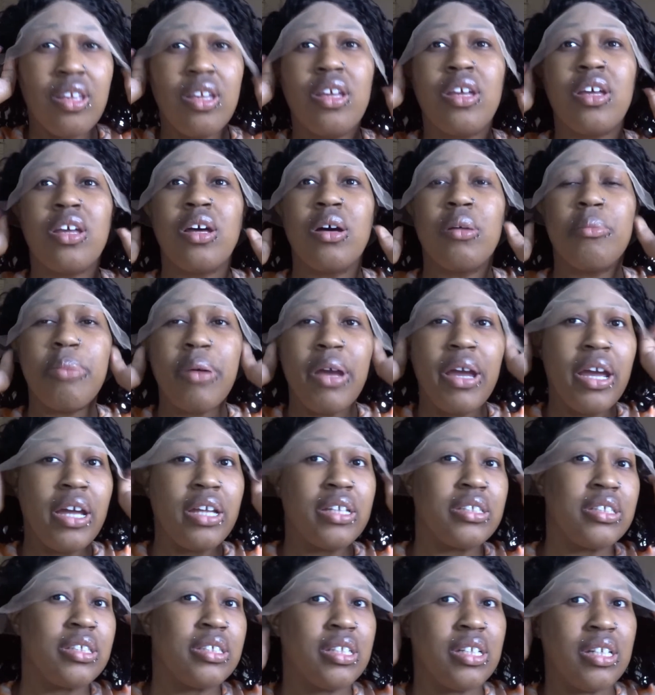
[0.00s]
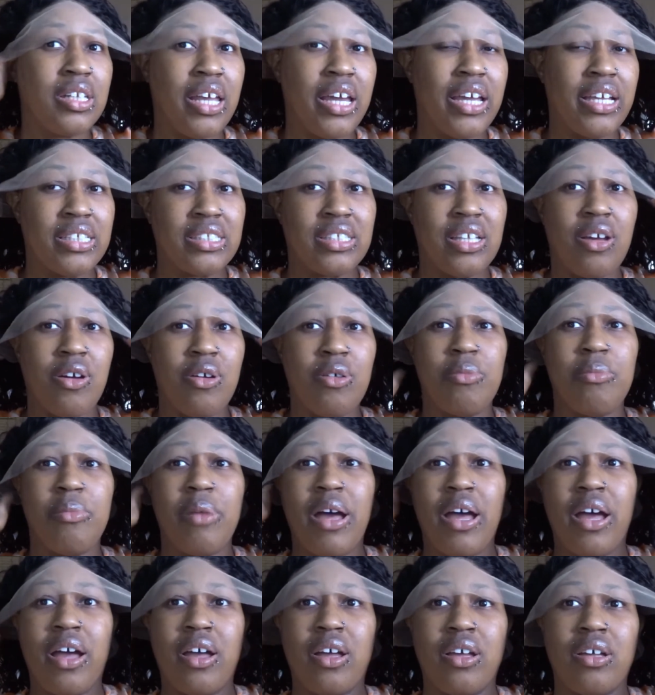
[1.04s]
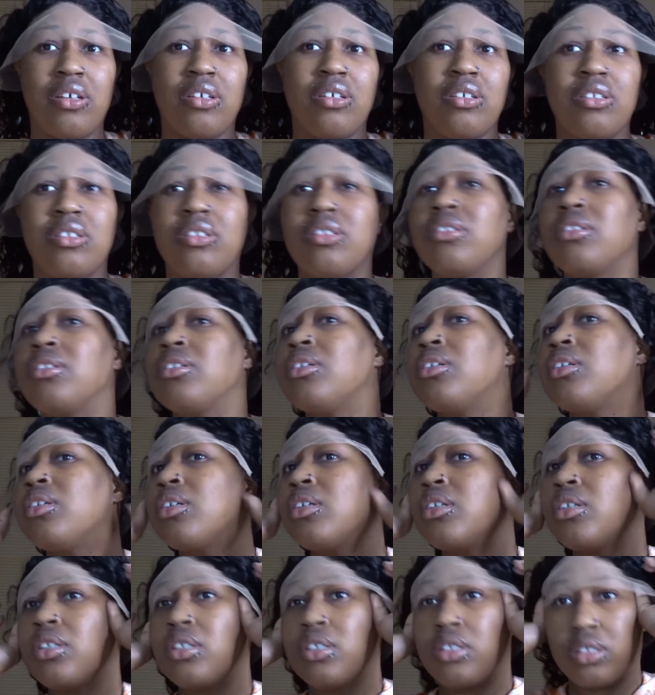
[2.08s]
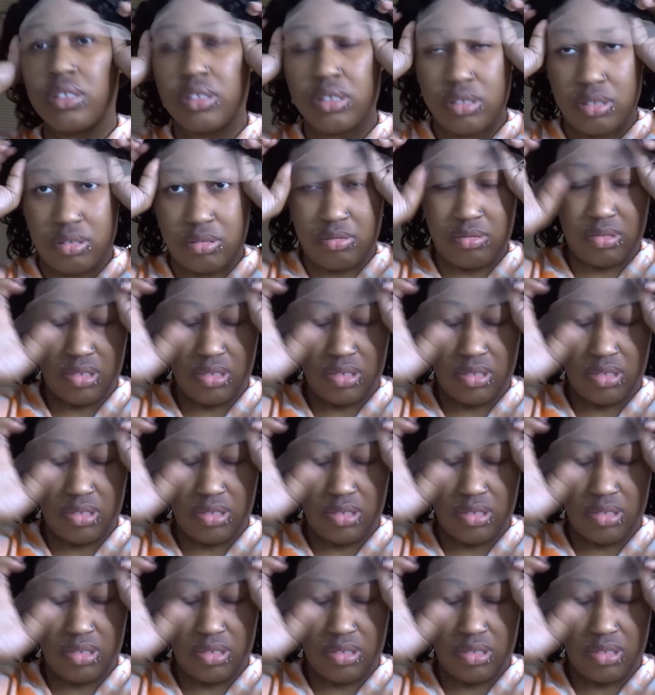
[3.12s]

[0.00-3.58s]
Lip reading: compared to the lace on my... Oh,